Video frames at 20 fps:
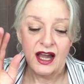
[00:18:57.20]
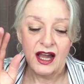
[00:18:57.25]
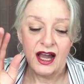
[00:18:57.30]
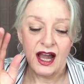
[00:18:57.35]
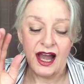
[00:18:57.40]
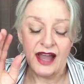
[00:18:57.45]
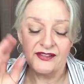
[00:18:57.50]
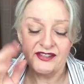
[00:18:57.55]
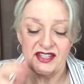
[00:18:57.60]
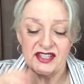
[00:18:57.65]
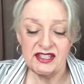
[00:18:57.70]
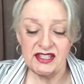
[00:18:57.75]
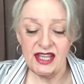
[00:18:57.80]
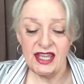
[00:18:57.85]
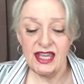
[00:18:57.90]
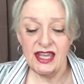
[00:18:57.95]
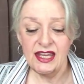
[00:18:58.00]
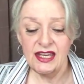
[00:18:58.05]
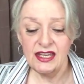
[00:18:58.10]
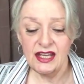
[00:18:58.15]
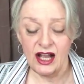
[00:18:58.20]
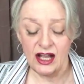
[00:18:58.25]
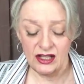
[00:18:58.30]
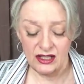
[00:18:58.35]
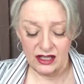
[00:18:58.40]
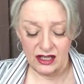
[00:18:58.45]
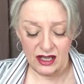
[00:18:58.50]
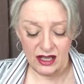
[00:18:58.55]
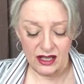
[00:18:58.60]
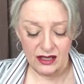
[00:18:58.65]
I've seen
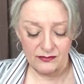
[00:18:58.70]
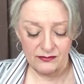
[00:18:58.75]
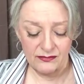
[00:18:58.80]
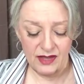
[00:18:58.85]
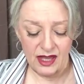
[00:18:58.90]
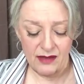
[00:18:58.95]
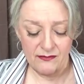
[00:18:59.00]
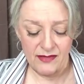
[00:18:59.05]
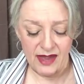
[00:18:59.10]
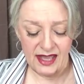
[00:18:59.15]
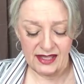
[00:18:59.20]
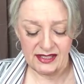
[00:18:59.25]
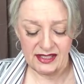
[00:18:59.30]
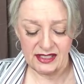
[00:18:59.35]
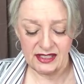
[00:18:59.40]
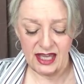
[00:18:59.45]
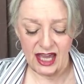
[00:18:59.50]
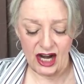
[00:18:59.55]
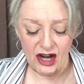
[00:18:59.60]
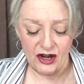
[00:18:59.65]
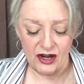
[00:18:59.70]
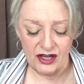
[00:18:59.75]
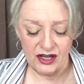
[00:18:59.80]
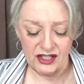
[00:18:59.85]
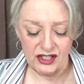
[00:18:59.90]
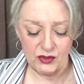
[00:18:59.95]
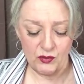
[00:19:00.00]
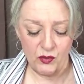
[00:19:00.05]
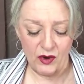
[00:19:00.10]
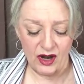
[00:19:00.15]

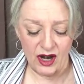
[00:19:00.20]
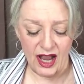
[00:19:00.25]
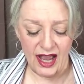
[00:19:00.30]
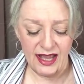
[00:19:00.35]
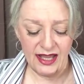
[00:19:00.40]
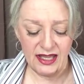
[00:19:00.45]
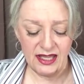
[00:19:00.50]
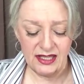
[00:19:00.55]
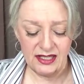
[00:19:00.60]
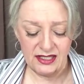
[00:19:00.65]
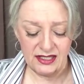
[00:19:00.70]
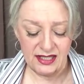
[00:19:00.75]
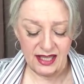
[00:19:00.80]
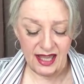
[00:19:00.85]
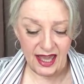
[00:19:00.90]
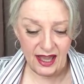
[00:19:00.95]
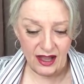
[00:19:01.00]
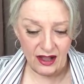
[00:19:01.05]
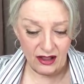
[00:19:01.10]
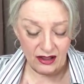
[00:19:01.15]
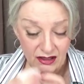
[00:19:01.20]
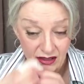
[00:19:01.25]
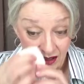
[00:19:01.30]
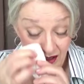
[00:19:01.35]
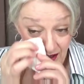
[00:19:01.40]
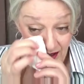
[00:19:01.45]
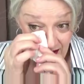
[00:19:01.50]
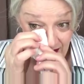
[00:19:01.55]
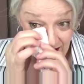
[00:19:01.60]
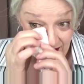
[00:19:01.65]
mascaras where I can tell
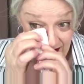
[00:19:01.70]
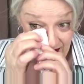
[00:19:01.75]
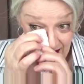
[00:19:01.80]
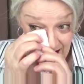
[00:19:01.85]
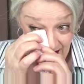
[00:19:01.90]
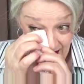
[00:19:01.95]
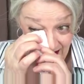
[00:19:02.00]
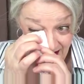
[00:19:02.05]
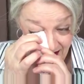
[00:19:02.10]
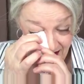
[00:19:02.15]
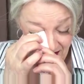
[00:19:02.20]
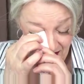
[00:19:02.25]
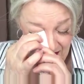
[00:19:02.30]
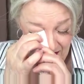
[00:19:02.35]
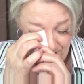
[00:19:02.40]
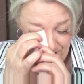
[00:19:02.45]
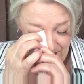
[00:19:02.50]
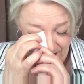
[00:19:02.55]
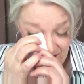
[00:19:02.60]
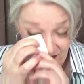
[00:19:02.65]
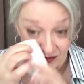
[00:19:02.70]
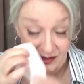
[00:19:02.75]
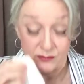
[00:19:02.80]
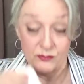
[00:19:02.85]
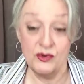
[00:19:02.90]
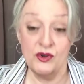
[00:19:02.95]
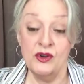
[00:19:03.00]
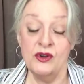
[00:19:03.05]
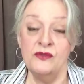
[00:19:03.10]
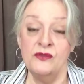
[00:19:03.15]
it has not been
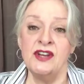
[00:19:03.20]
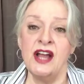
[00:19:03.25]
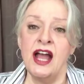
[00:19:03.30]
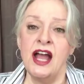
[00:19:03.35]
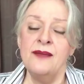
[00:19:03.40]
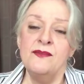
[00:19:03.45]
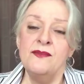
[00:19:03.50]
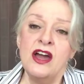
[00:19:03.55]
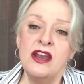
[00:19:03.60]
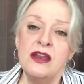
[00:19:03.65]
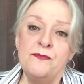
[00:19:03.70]
removed. I'm not a